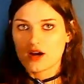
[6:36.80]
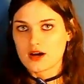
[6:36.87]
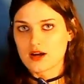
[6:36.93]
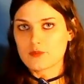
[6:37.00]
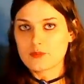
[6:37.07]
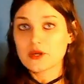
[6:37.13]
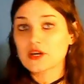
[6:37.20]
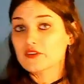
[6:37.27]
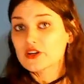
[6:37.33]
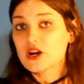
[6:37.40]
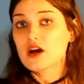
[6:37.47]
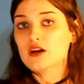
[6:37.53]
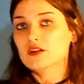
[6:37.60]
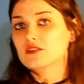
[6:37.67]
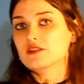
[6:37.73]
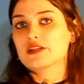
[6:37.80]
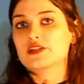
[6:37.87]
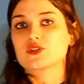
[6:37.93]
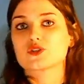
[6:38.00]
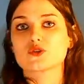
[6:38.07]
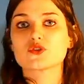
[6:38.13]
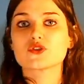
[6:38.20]
periodically.
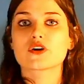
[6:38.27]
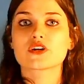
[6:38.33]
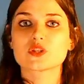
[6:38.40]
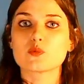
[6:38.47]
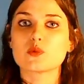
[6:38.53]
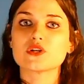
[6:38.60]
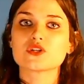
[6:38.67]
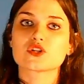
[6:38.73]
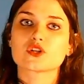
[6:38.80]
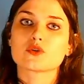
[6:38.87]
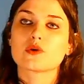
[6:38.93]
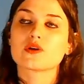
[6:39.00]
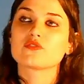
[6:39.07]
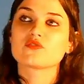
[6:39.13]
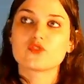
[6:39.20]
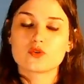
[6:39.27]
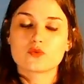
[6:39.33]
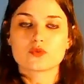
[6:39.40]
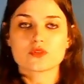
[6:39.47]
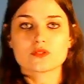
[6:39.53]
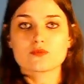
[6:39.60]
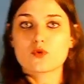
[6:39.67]
So during the winter, when food
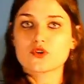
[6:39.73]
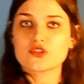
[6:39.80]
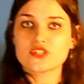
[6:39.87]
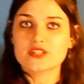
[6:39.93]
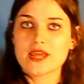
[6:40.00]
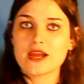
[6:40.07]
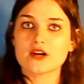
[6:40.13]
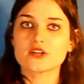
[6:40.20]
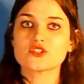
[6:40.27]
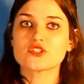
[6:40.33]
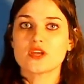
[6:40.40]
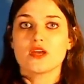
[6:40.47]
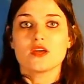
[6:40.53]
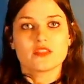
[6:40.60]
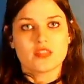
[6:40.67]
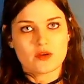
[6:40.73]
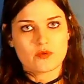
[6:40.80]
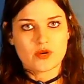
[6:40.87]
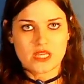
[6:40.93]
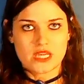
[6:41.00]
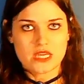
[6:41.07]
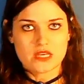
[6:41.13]
was more scarce, they would
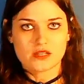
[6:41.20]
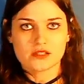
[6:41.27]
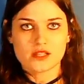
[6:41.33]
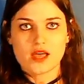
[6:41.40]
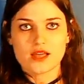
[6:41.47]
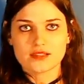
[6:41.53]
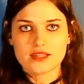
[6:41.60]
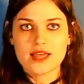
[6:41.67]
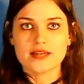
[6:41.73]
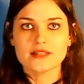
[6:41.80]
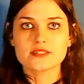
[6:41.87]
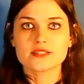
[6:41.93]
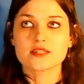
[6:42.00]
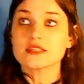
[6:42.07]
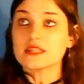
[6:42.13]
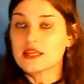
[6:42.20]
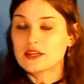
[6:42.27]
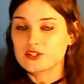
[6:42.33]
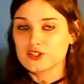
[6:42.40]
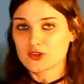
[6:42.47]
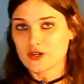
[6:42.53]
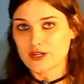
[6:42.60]
eat a lot less, and then
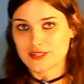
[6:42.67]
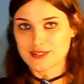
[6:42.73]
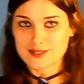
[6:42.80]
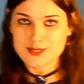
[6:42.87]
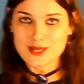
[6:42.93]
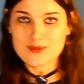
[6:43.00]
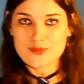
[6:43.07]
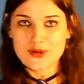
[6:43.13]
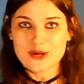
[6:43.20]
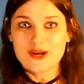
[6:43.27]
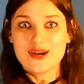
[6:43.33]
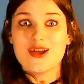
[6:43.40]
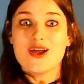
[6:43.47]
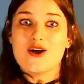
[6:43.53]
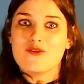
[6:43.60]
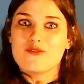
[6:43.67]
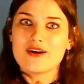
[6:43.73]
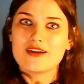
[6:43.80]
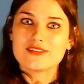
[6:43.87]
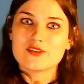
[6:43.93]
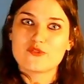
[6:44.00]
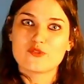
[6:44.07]
during the summer,
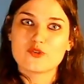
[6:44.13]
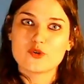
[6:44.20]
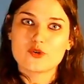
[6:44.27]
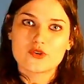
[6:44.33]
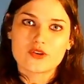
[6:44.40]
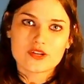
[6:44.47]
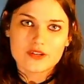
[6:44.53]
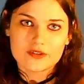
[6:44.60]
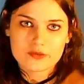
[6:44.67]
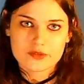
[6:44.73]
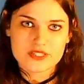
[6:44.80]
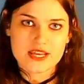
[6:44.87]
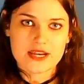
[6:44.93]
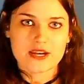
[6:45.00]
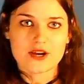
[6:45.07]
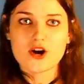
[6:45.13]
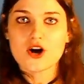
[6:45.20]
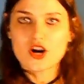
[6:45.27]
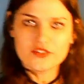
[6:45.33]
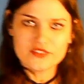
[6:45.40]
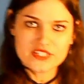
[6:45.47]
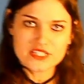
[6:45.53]
when the food was getting
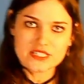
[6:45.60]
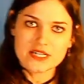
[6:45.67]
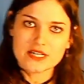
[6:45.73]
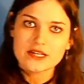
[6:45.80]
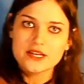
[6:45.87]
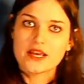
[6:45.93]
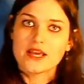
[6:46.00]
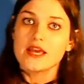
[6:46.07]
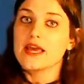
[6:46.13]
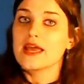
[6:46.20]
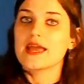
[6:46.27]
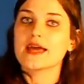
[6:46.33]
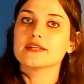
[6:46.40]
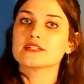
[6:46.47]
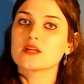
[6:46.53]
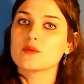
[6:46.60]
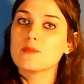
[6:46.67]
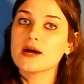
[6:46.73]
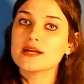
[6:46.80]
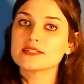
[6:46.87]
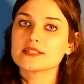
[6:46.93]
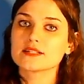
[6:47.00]
harvested and
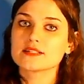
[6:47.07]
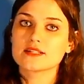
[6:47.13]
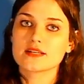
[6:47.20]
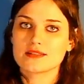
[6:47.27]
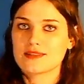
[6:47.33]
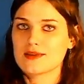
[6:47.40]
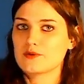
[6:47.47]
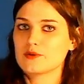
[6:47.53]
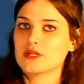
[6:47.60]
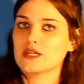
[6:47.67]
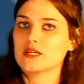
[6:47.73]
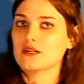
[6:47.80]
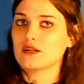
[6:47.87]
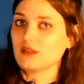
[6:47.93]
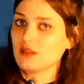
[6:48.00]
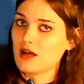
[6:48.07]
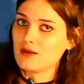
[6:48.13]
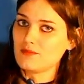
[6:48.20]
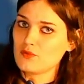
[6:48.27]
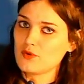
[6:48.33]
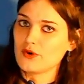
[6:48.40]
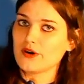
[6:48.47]
abundant, they would eat a lot
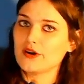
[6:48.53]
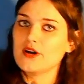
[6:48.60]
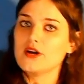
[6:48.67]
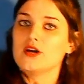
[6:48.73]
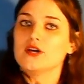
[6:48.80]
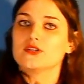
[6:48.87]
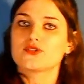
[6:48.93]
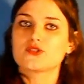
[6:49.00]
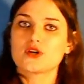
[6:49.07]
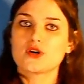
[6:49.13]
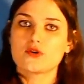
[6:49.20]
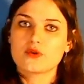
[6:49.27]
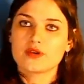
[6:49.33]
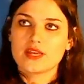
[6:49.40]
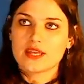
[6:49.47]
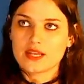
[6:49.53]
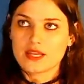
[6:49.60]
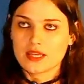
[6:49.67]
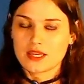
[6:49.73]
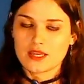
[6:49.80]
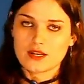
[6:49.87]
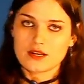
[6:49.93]
more. So getting
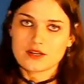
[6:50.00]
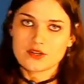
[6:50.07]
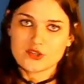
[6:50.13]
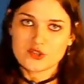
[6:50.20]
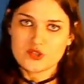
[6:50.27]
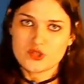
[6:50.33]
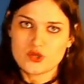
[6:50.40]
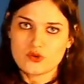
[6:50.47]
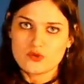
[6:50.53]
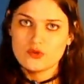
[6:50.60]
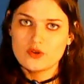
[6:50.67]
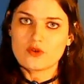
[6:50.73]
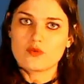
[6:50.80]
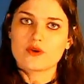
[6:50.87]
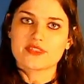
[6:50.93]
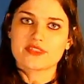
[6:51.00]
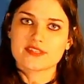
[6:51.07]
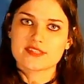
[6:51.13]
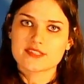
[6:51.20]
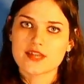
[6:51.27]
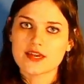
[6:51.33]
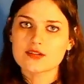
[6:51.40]
in tune with the
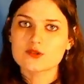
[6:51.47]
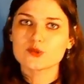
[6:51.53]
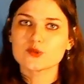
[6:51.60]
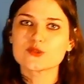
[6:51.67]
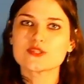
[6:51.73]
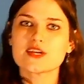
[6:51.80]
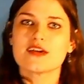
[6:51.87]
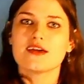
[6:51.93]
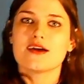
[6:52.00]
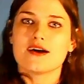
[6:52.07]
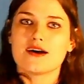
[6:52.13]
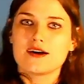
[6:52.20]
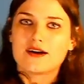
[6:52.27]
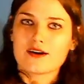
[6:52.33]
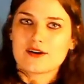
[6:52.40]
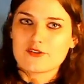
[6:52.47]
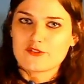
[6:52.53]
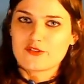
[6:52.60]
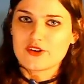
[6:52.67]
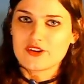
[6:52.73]
cycles of